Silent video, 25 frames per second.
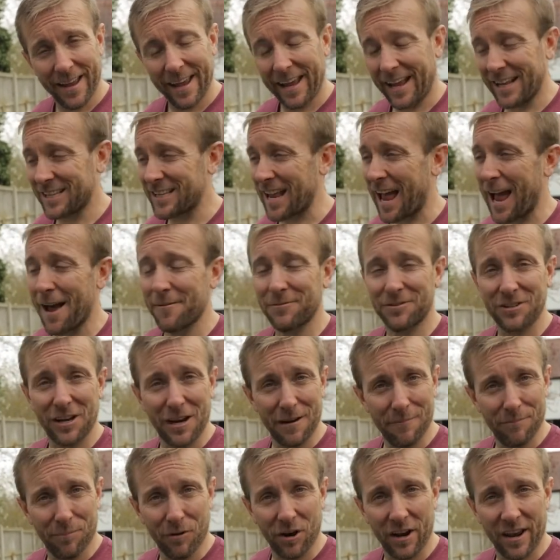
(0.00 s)
It's
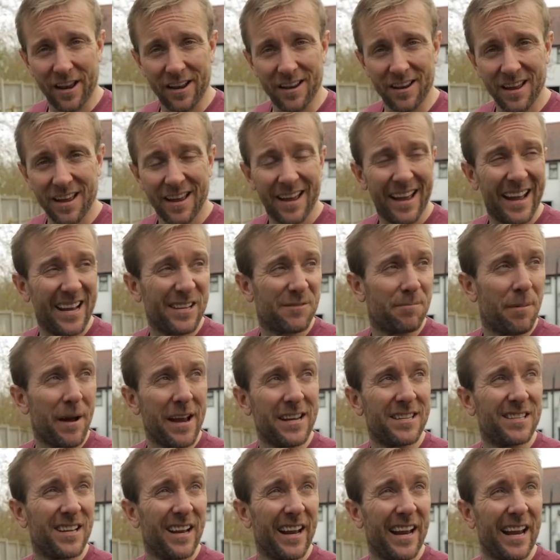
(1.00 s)
absolutely brilliant. It's
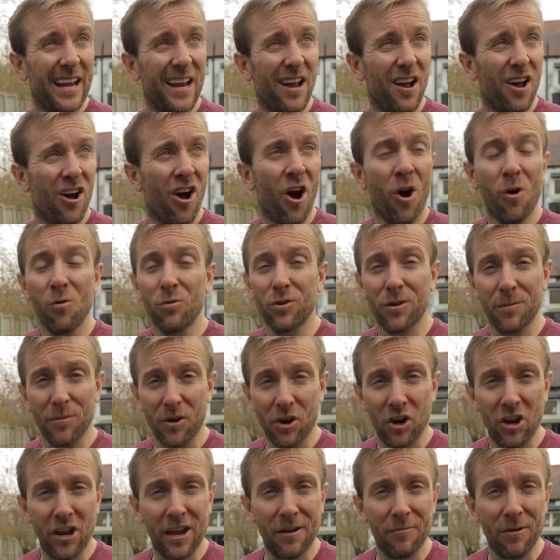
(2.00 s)
basically a whole
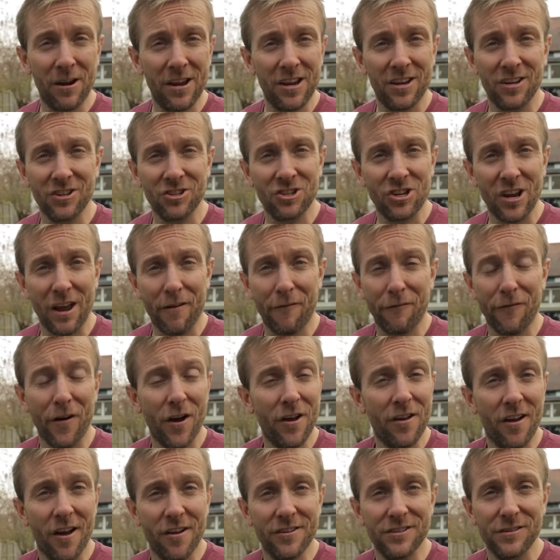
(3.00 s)
community where you can share
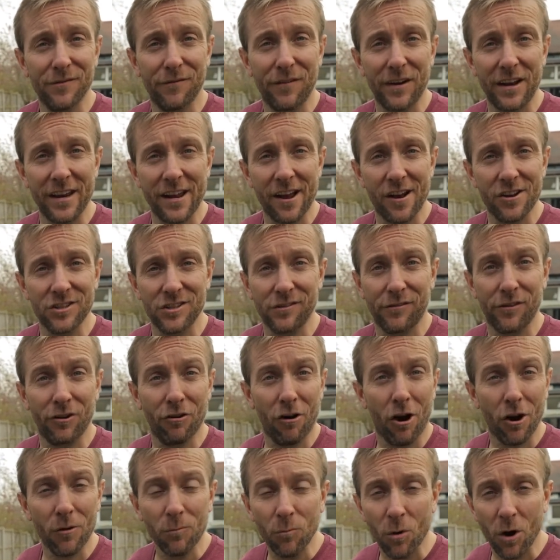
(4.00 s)
photos and videos of
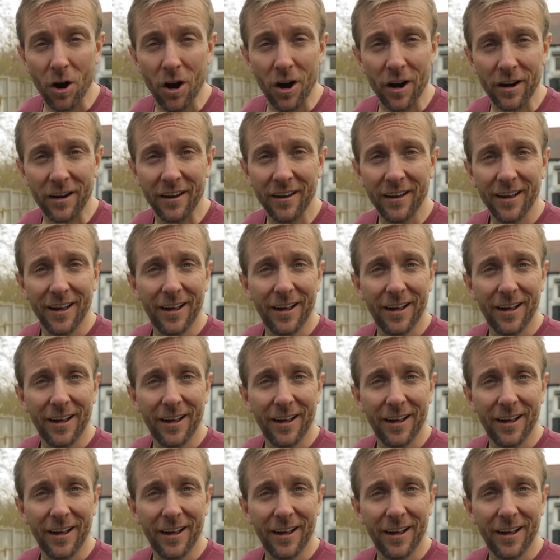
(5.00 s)
your own work,